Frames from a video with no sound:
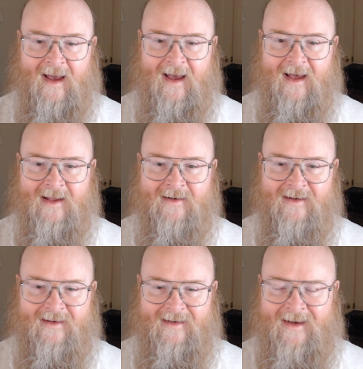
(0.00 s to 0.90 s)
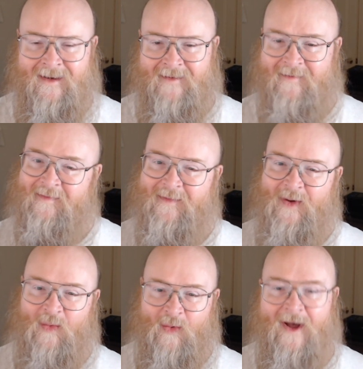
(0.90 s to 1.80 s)
And
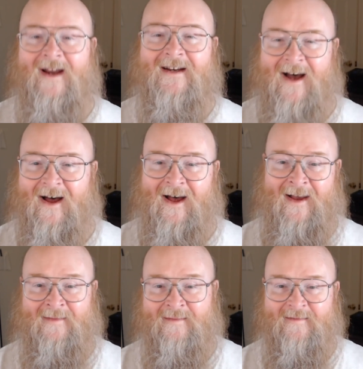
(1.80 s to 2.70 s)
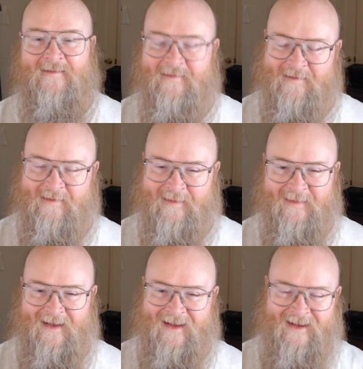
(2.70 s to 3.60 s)
the one time
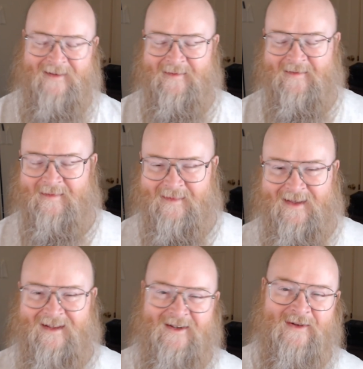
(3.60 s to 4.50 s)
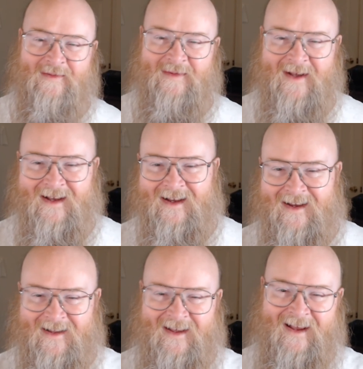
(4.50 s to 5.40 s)
that you,
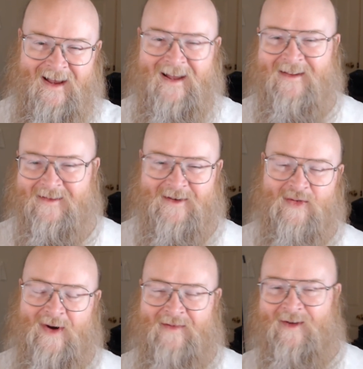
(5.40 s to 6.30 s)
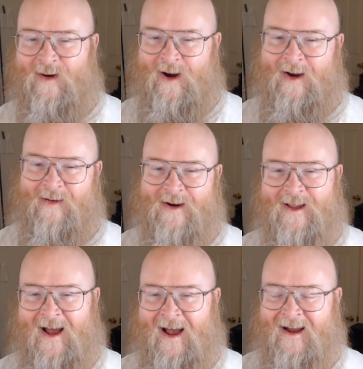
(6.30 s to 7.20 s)
in the 24-hour
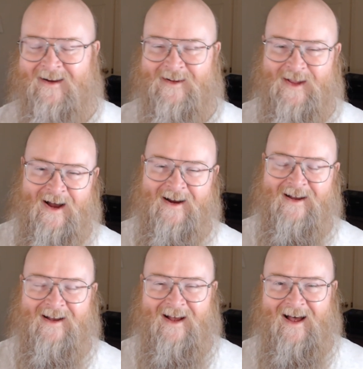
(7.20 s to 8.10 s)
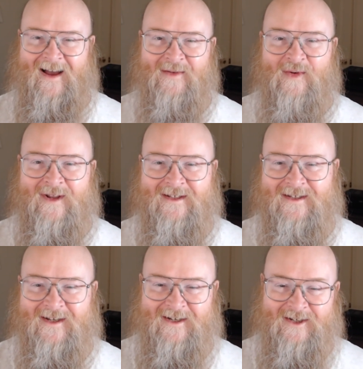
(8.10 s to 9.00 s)
clock, I would
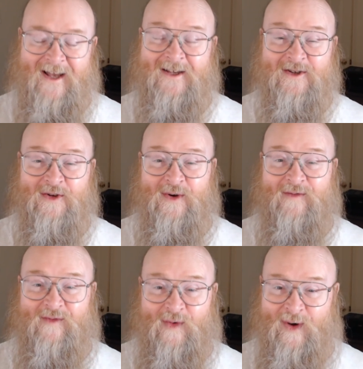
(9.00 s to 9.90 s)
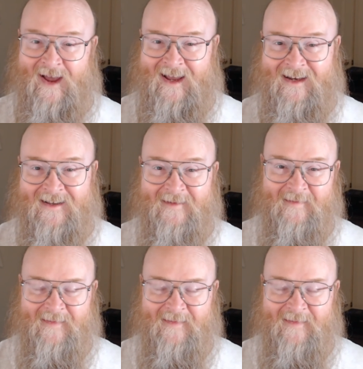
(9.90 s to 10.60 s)
suggest to avoid